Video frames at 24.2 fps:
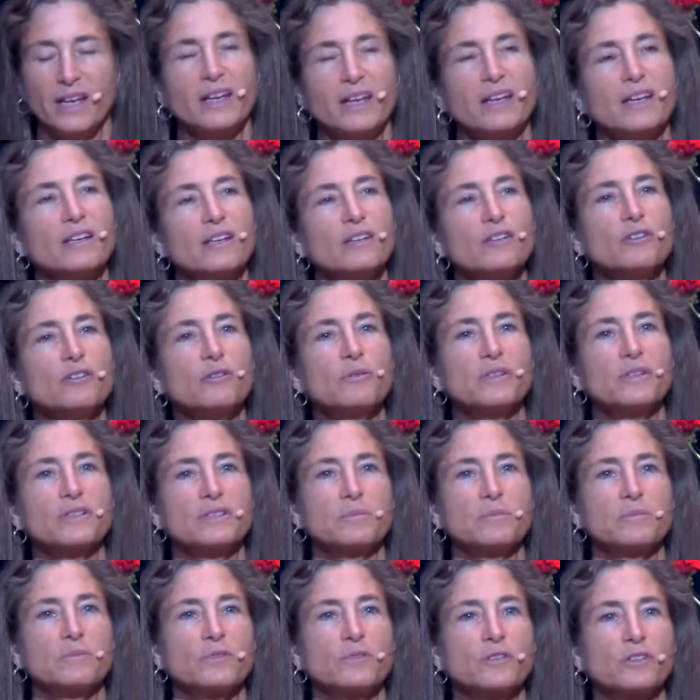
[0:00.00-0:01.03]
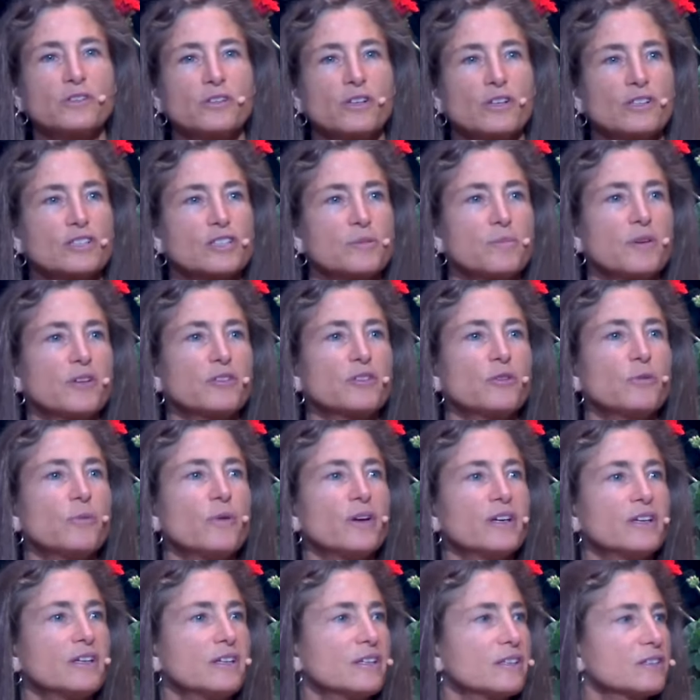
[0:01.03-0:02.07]
Hinduism more talks about the
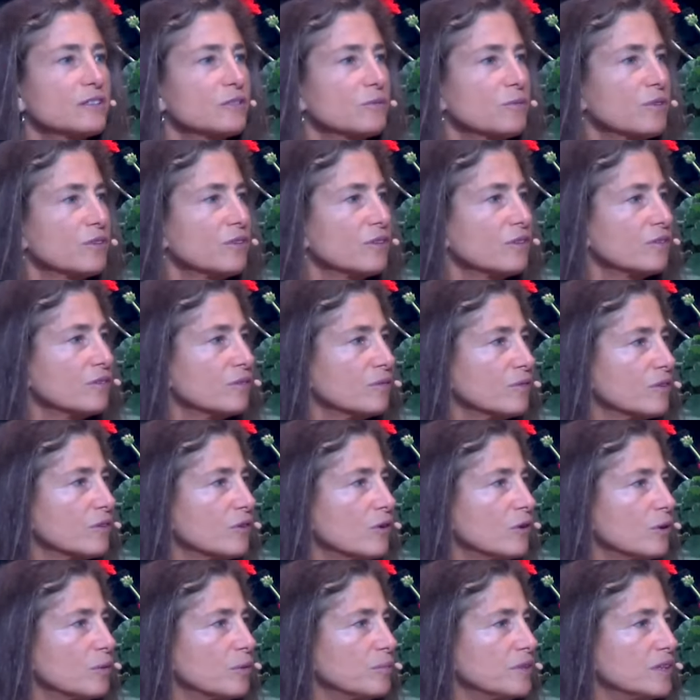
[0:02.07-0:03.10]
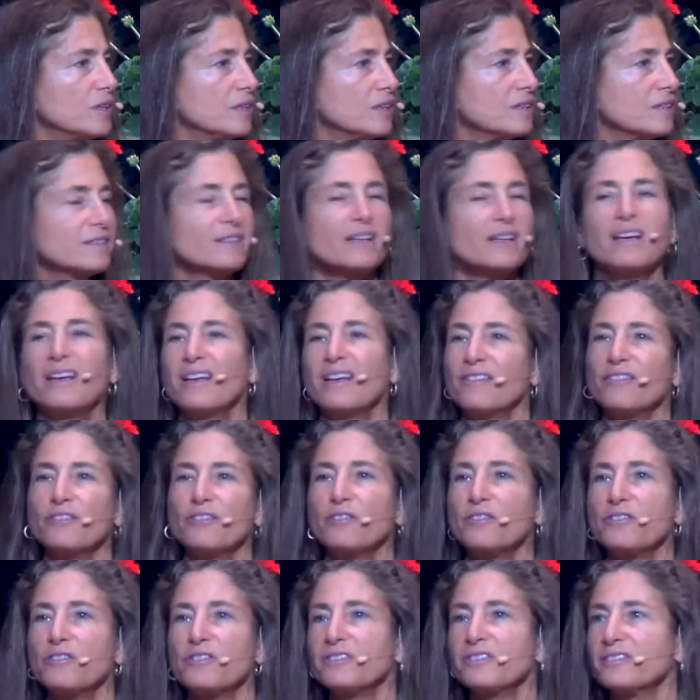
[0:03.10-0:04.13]
oneness with all beings.
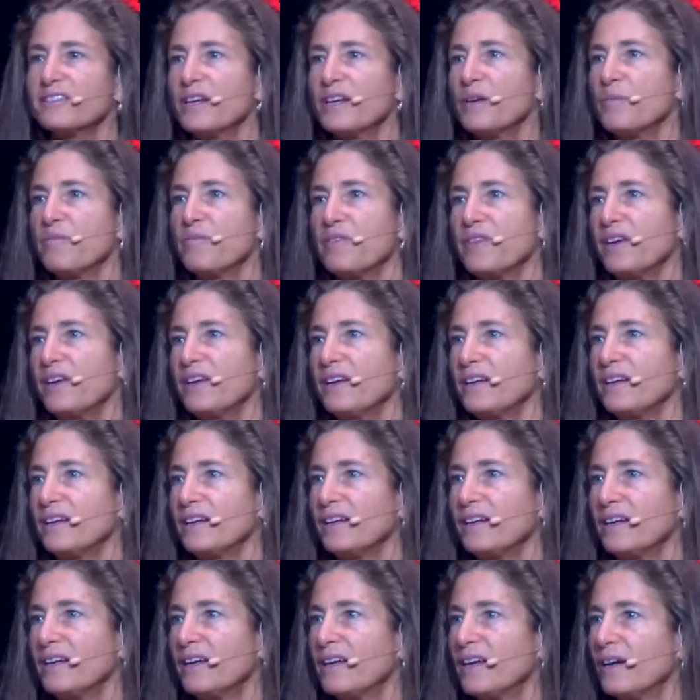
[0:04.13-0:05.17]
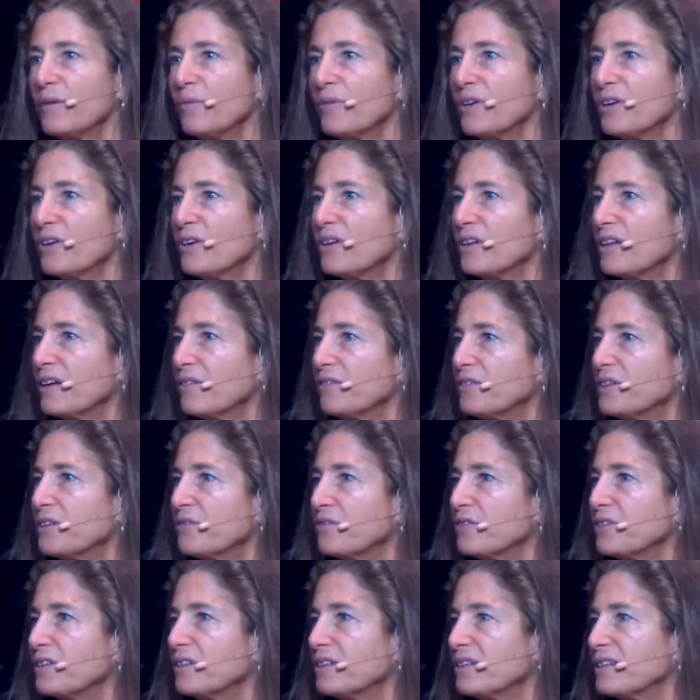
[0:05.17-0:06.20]
They're the same thing, and we all have
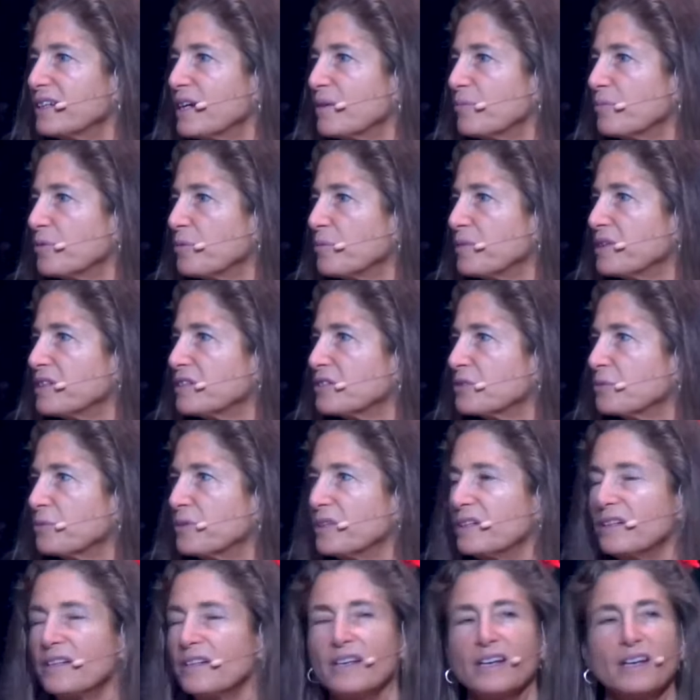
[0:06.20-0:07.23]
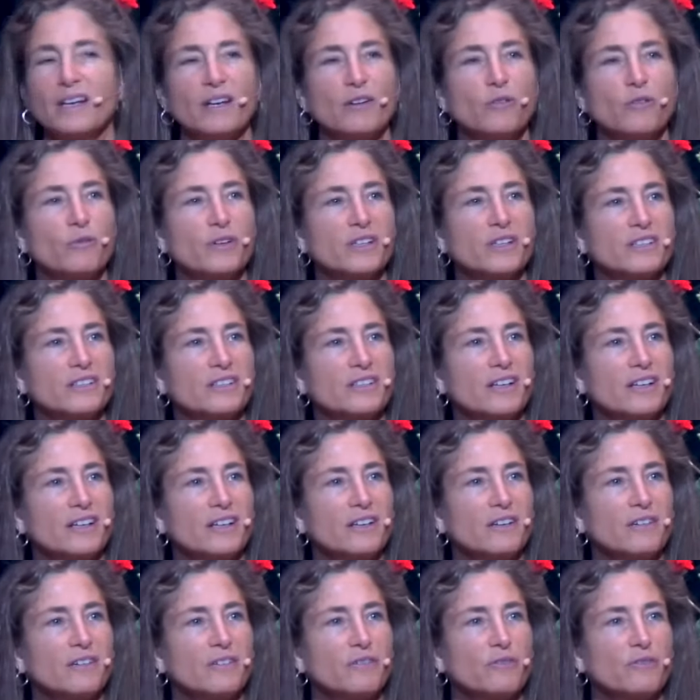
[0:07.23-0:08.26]
different temperaments, which
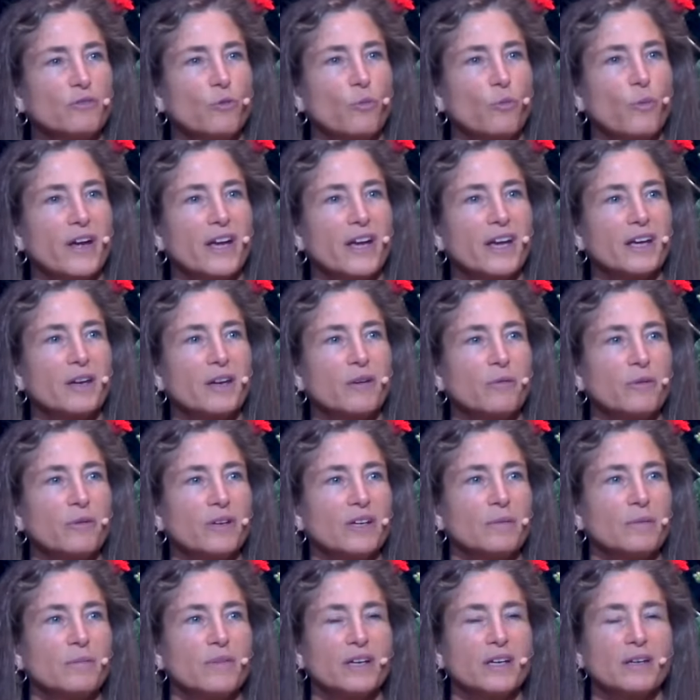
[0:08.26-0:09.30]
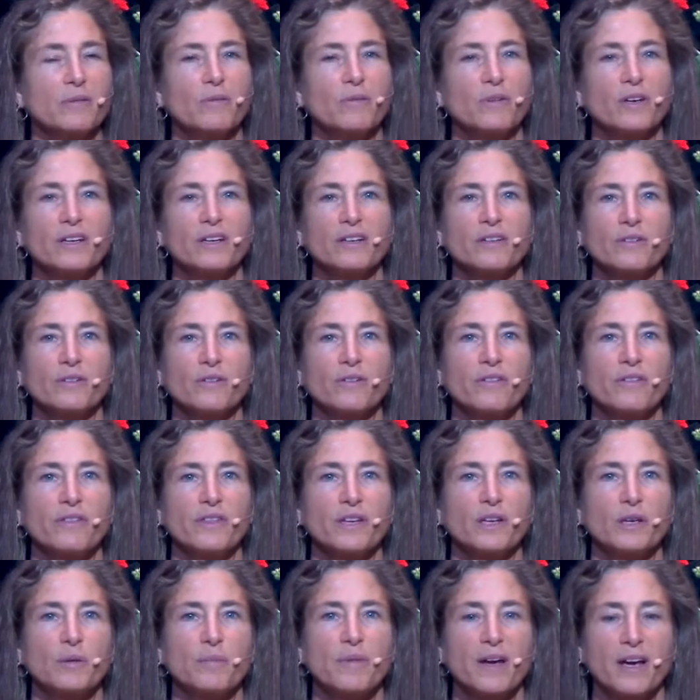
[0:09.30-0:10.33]
kind of way we might want to
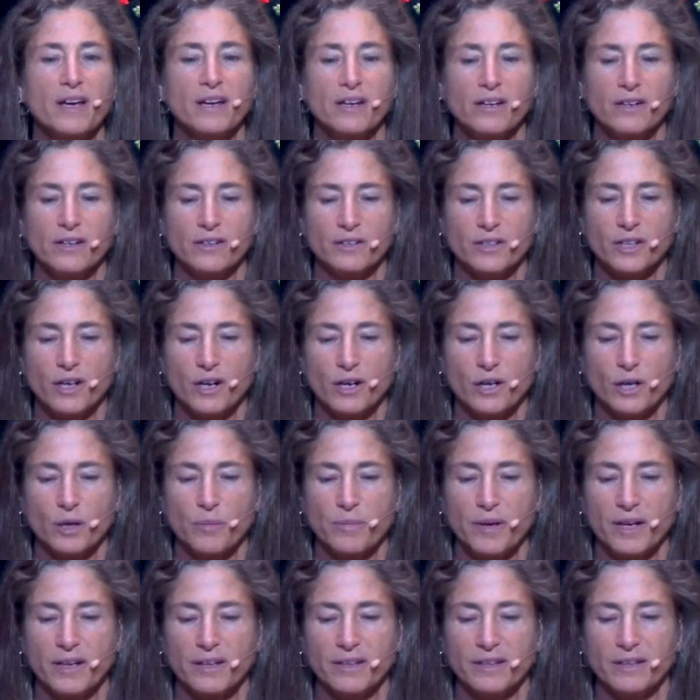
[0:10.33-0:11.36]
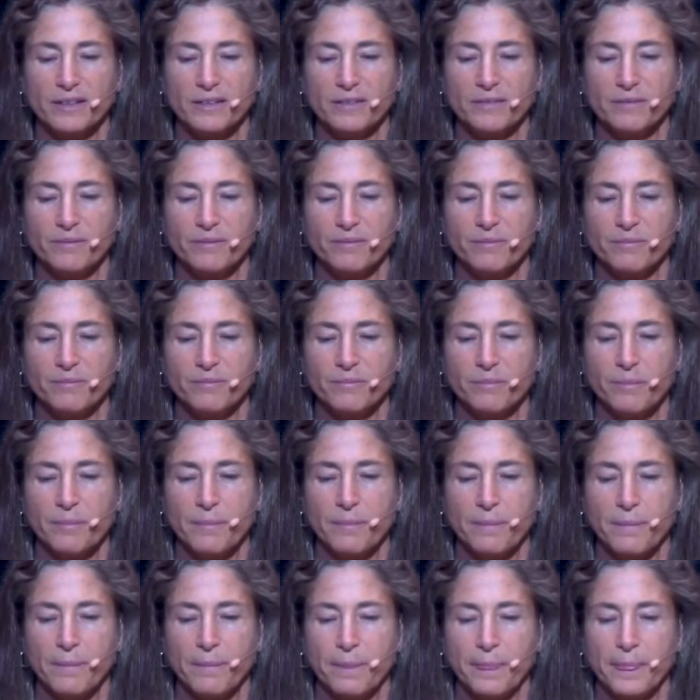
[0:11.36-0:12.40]
think about it or talk about it.
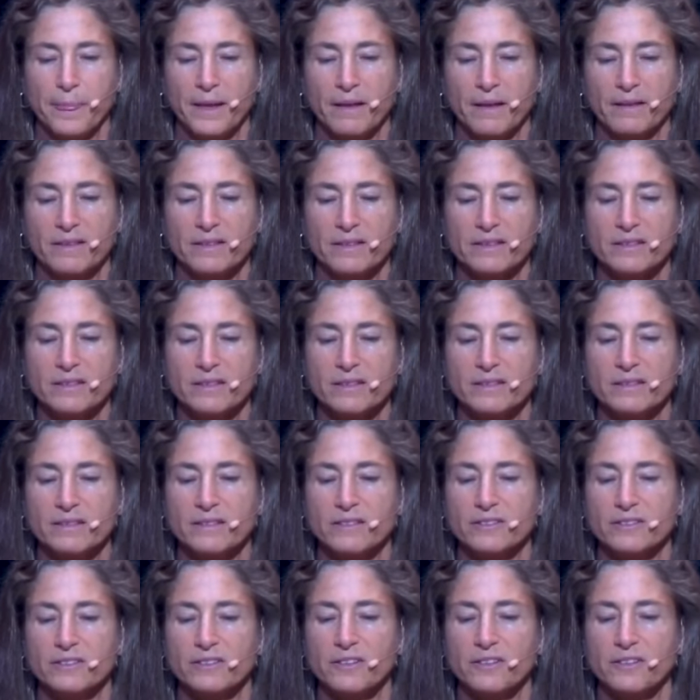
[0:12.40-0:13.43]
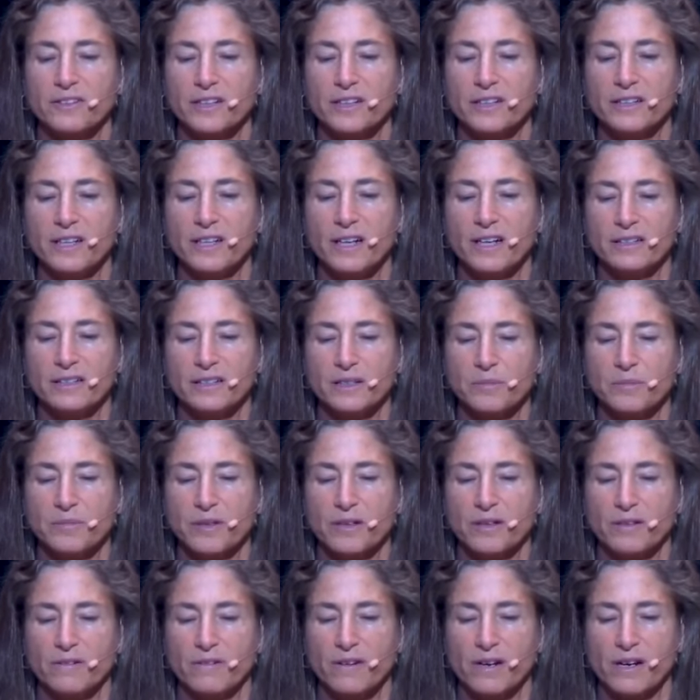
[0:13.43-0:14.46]
This is Nisargadatta
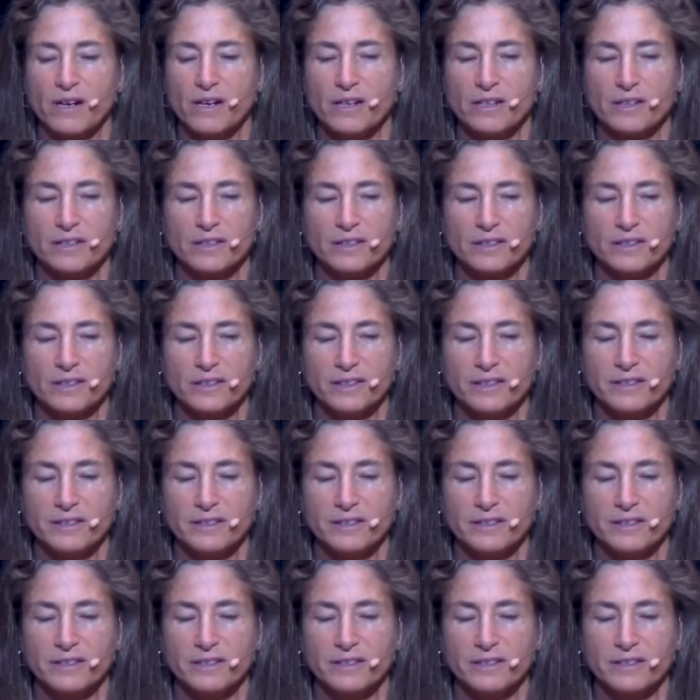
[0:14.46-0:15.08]
Maharaj.